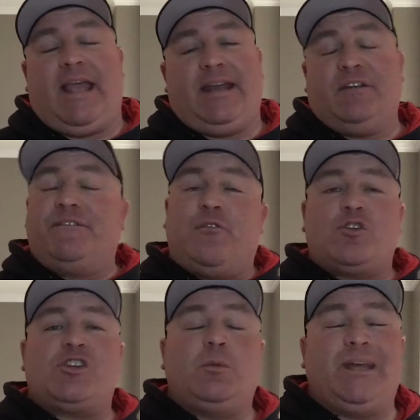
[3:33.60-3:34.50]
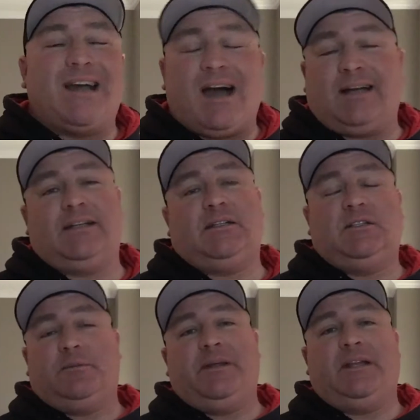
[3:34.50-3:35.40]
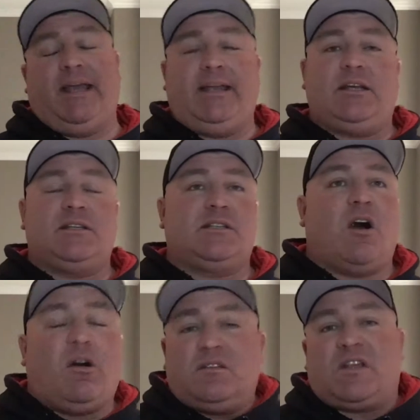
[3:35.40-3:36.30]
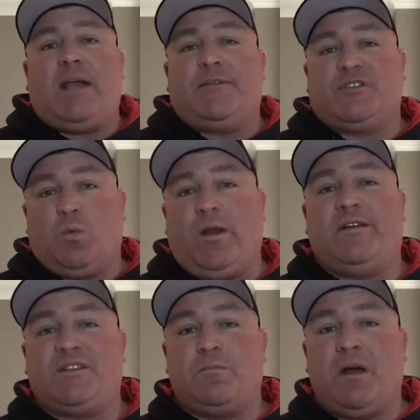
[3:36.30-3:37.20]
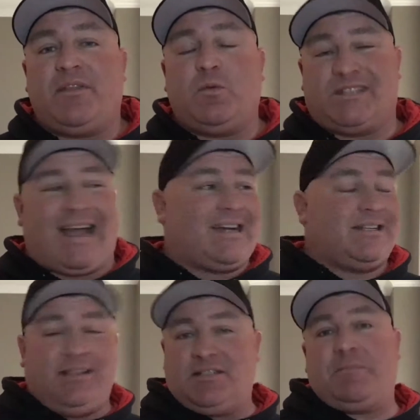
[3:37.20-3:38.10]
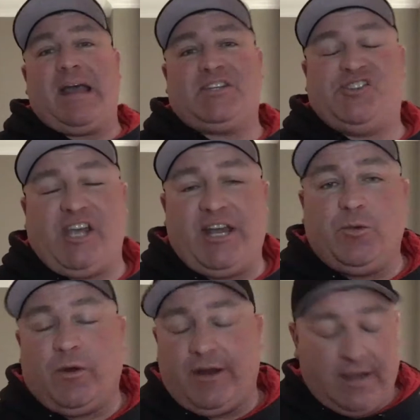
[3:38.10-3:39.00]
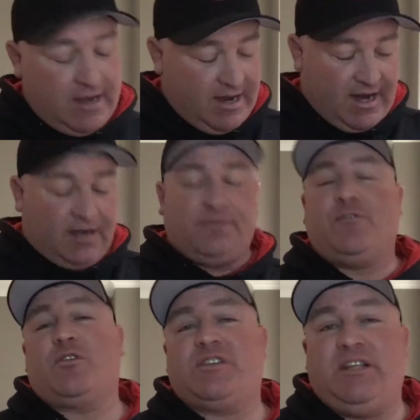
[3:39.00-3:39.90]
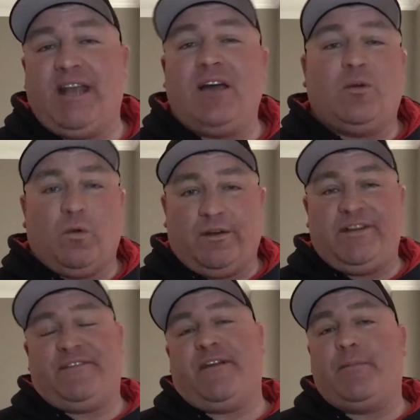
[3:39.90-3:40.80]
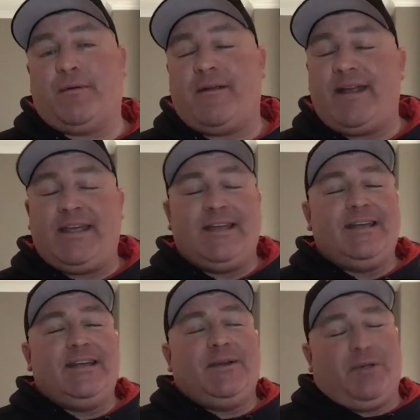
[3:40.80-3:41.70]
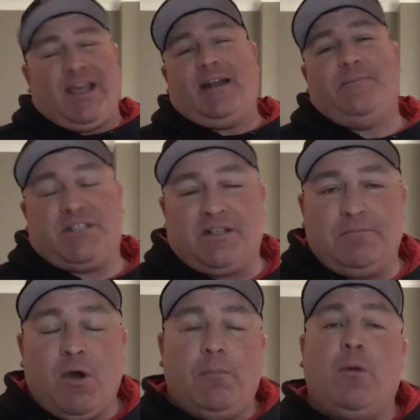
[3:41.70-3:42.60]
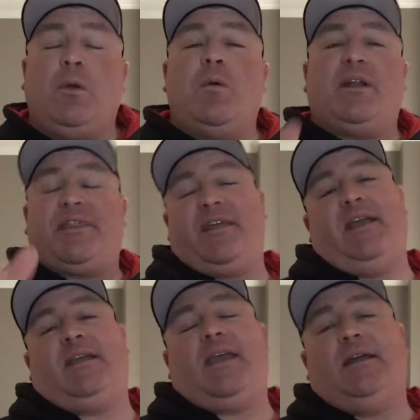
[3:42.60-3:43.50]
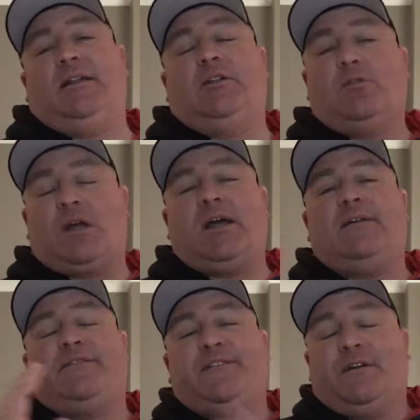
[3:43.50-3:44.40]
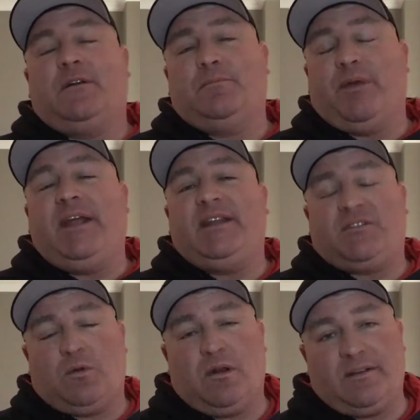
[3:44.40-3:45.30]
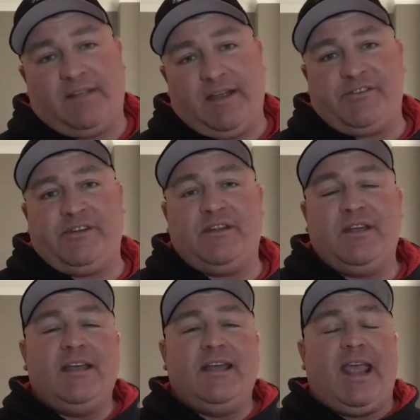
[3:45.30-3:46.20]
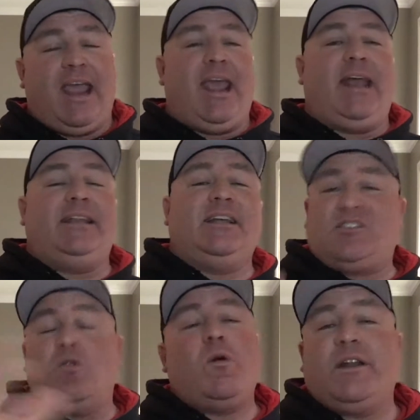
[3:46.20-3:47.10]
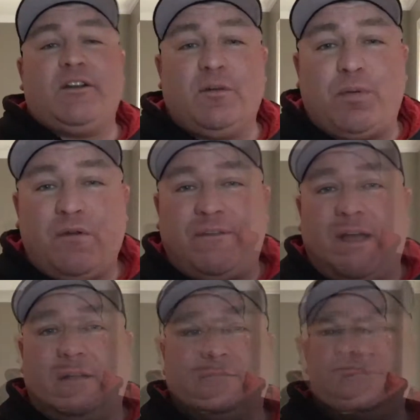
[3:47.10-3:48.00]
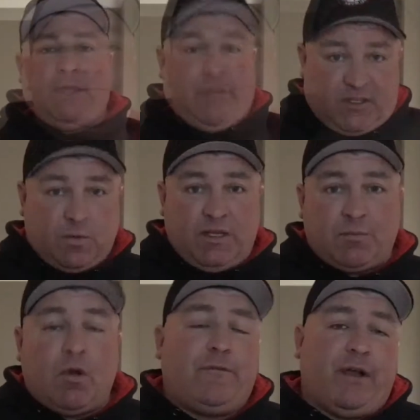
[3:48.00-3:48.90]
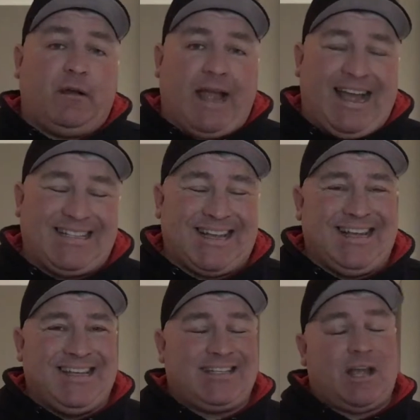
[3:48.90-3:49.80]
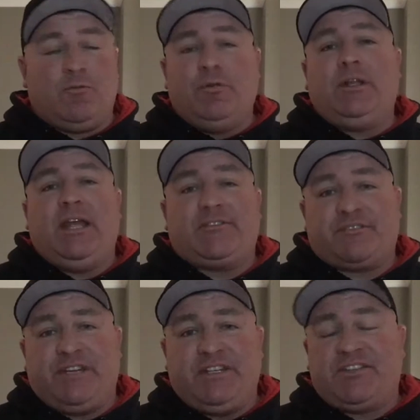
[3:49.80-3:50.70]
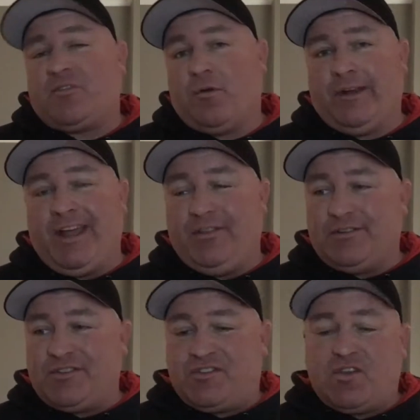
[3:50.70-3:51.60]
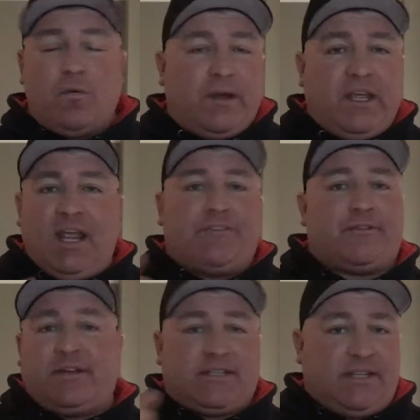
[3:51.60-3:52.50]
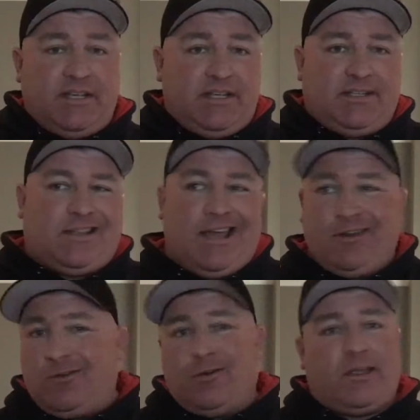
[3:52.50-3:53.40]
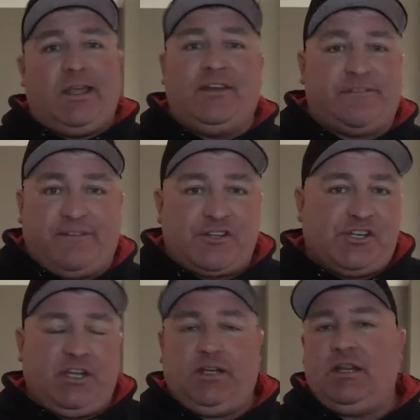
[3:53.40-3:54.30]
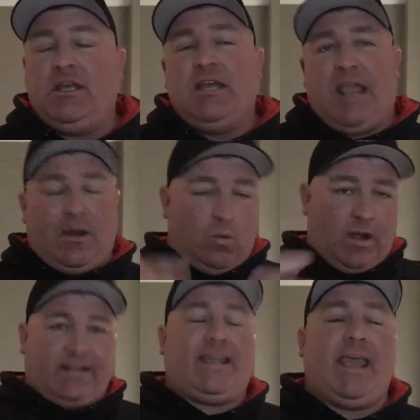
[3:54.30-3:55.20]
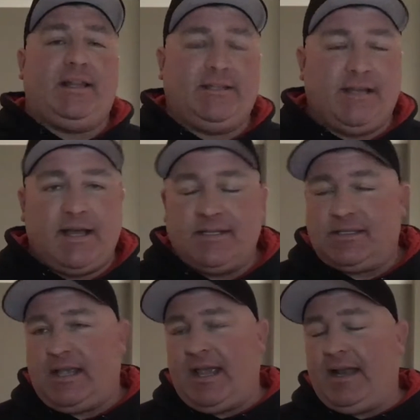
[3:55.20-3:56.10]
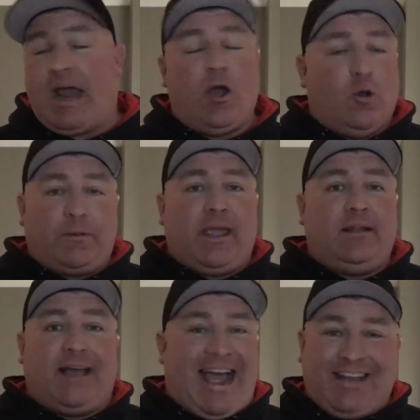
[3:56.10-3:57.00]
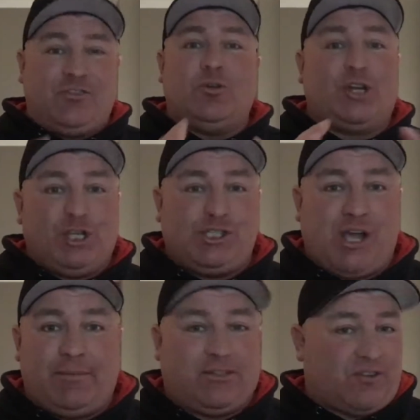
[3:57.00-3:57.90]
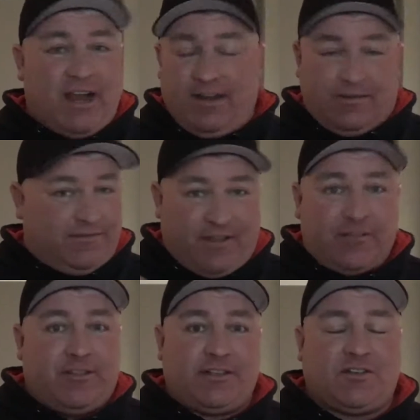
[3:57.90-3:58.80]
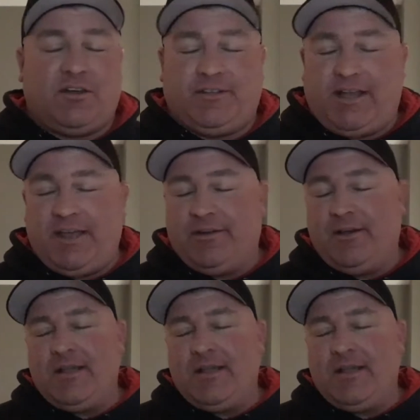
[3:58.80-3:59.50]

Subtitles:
and unfortunately we caught it a little bit late because Alzheimer's Awareness Month was actually this past January, and unfortunately now that we're into February, we kind of missed the boat. But we want to thank Kayla Laukka for bringing it to our attention, and let's go on to her profile. Now this week's profile, guys, is a really interesting story, and there's so many intricacies that hook into fishing and what Kayla does, and I hope, Kayla, I do a good job at trying to feather this all together.